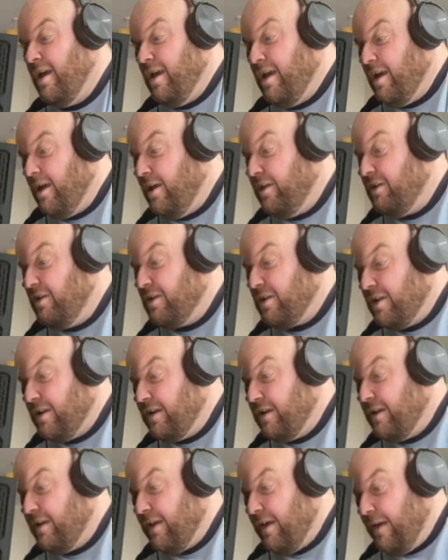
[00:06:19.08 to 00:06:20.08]
You
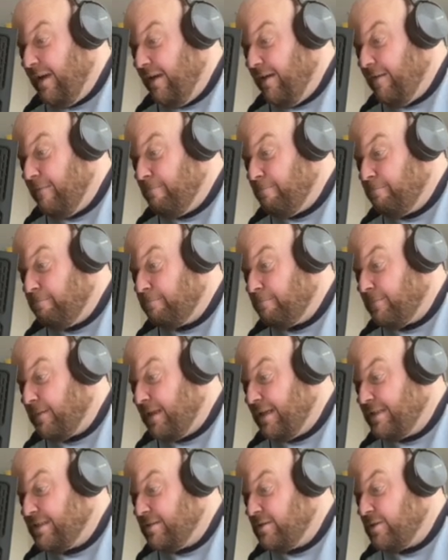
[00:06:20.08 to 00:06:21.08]
can
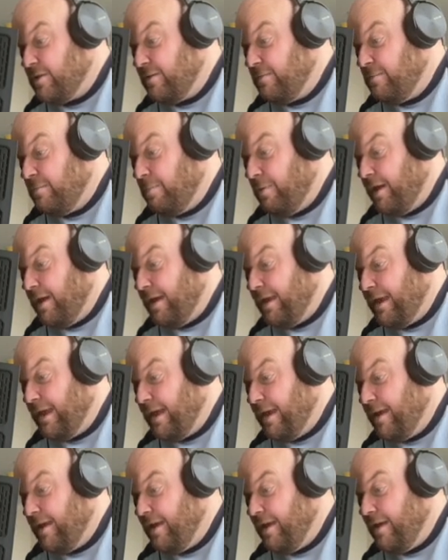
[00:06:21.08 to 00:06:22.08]
listen to them by
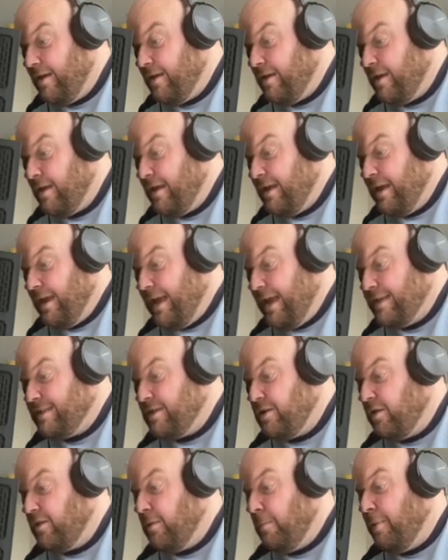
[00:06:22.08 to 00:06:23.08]

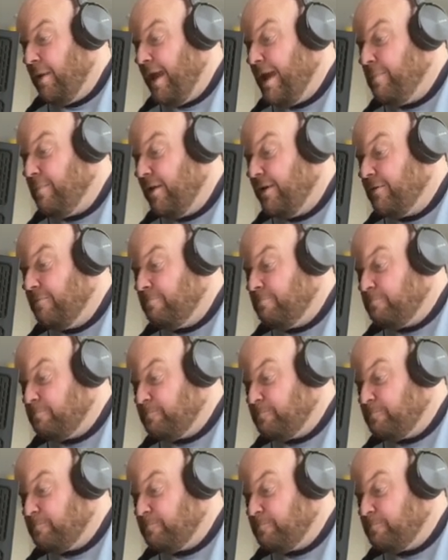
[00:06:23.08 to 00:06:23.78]
hitting on the play button.